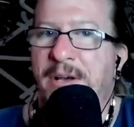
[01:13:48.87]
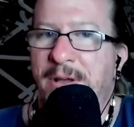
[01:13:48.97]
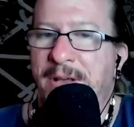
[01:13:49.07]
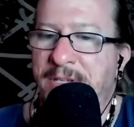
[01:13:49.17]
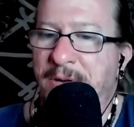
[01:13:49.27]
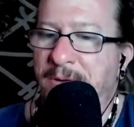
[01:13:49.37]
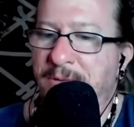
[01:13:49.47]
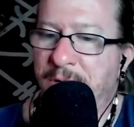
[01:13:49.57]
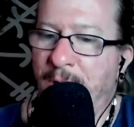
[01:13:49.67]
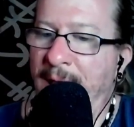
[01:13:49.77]
a good zero,
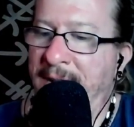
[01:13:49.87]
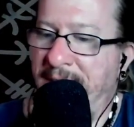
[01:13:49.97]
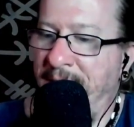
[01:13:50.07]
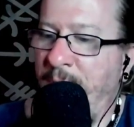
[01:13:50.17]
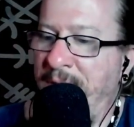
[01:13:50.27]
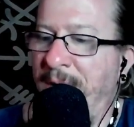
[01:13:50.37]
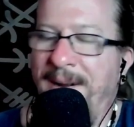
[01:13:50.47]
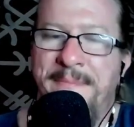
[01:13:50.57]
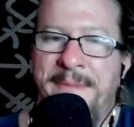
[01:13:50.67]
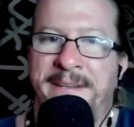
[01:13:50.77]
zero out of ten would not
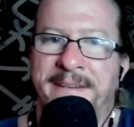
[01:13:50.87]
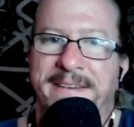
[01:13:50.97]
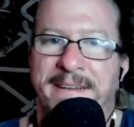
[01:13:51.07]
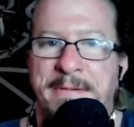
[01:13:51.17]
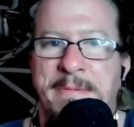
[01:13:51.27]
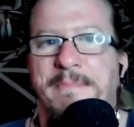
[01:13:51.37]
recommend, you know.